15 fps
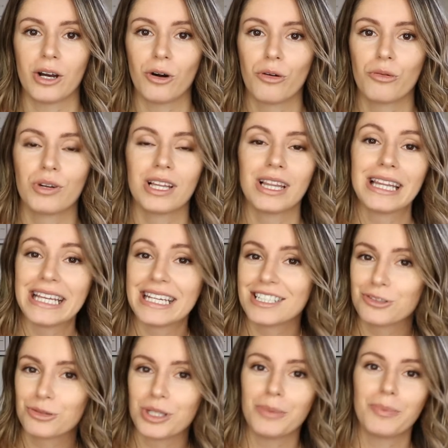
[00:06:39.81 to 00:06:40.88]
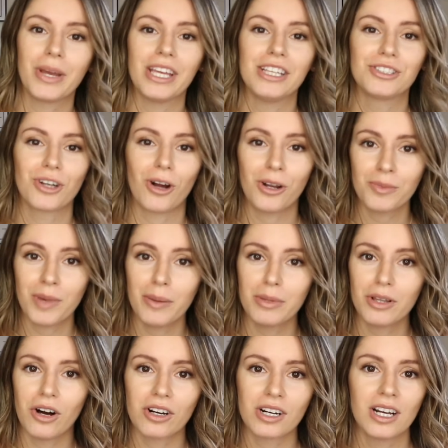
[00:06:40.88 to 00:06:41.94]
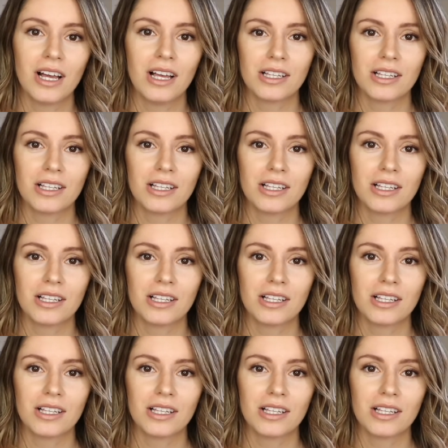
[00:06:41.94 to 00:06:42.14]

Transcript: own Linktree page on my blog,